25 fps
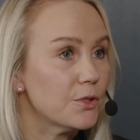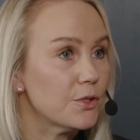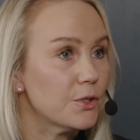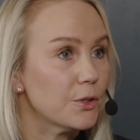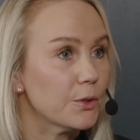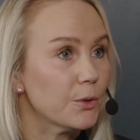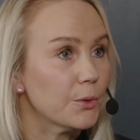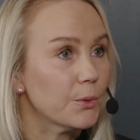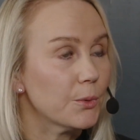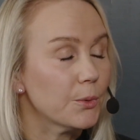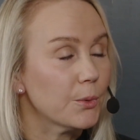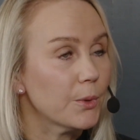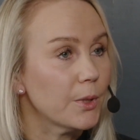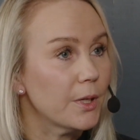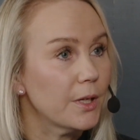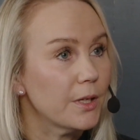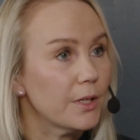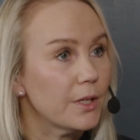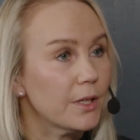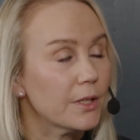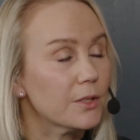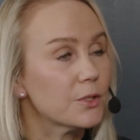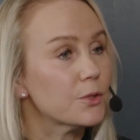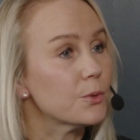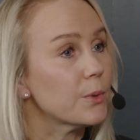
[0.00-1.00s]
to
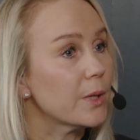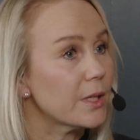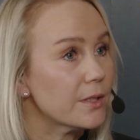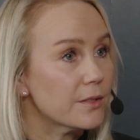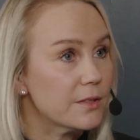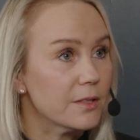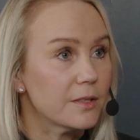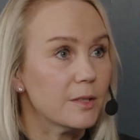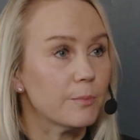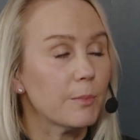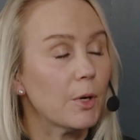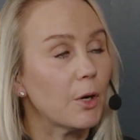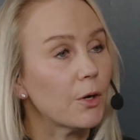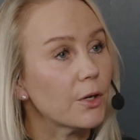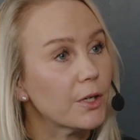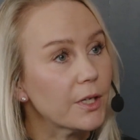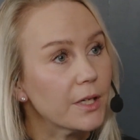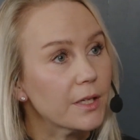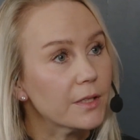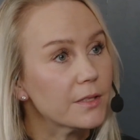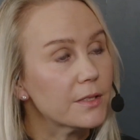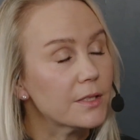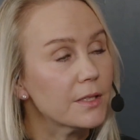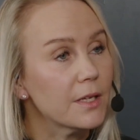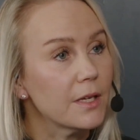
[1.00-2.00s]
enter the
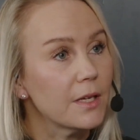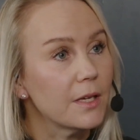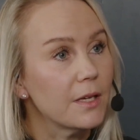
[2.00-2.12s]
market.